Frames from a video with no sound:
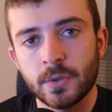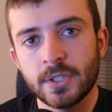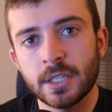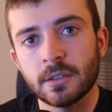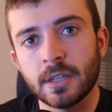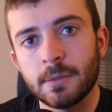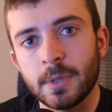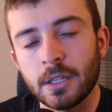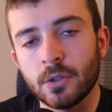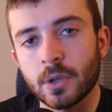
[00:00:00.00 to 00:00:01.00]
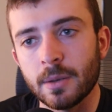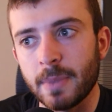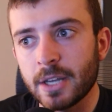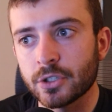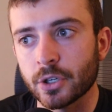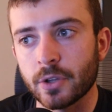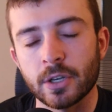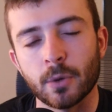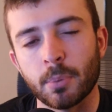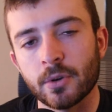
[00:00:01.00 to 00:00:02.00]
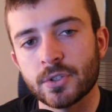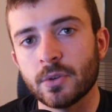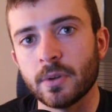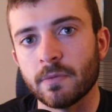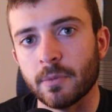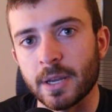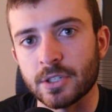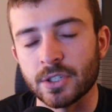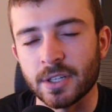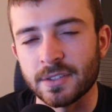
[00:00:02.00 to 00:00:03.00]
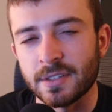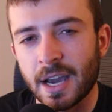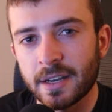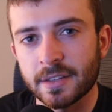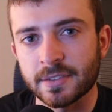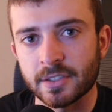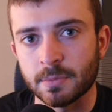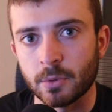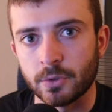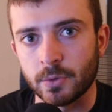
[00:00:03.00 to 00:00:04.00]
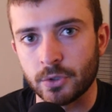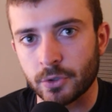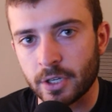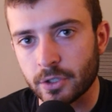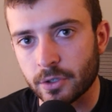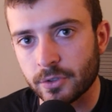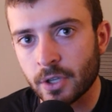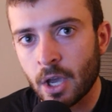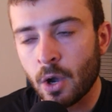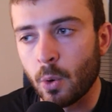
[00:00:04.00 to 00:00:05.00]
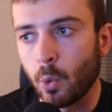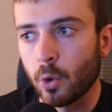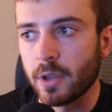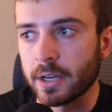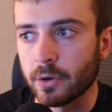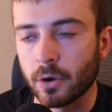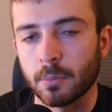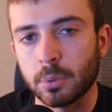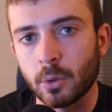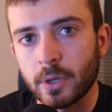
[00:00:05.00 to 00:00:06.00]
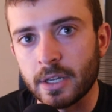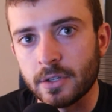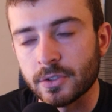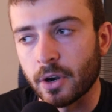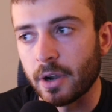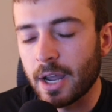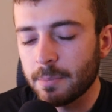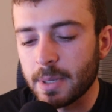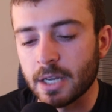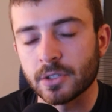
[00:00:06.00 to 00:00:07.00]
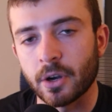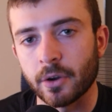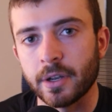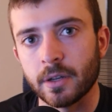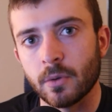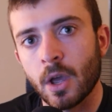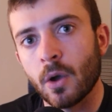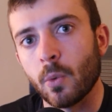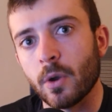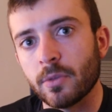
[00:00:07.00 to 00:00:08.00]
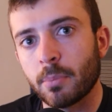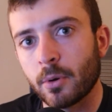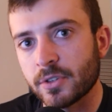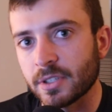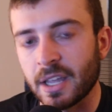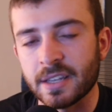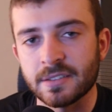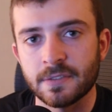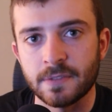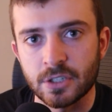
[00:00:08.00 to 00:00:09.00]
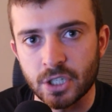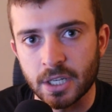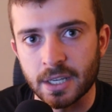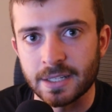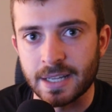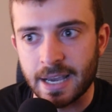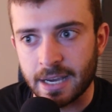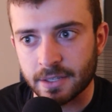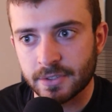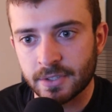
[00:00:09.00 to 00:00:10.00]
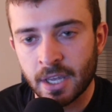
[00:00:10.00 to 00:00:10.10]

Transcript: Using Delete Me, you can make sure that your personal information is not accessible to strangers or that your employees are not being targeted with personalized phishing attacks.